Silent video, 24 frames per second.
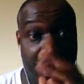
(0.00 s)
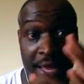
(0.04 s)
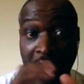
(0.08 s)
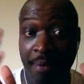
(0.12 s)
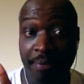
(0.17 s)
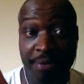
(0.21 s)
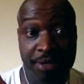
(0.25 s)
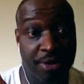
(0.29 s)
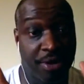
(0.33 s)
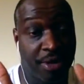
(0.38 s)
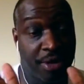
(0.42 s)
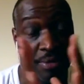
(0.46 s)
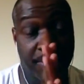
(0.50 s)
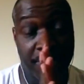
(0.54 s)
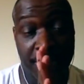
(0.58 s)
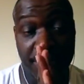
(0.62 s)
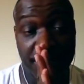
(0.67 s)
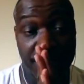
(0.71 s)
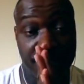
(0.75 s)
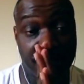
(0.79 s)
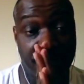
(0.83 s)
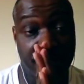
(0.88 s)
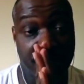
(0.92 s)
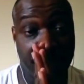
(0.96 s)
That was all it
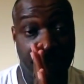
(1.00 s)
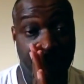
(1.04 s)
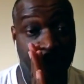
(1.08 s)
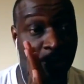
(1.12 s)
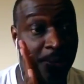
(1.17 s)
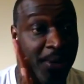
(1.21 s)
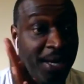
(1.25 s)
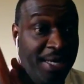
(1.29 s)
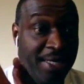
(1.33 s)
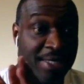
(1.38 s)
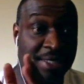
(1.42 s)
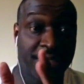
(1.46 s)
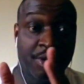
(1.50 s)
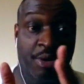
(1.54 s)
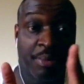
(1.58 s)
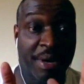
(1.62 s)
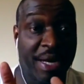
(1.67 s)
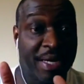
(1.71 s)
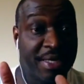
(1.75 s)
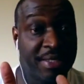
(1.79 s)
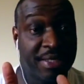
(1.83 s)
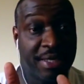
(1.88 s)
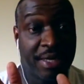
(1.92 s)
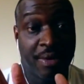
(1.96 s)
was to it.
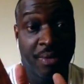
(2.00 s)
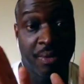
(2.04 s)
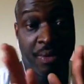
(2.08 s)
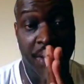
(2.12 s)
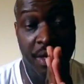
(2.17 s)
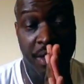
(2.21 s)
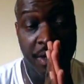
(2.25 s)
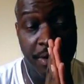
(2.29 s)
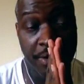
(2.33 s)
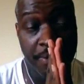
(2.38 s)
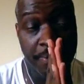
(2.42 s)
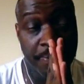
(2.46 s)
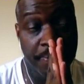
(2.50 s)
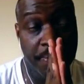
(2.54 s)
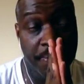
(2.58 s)
Nobody said a word.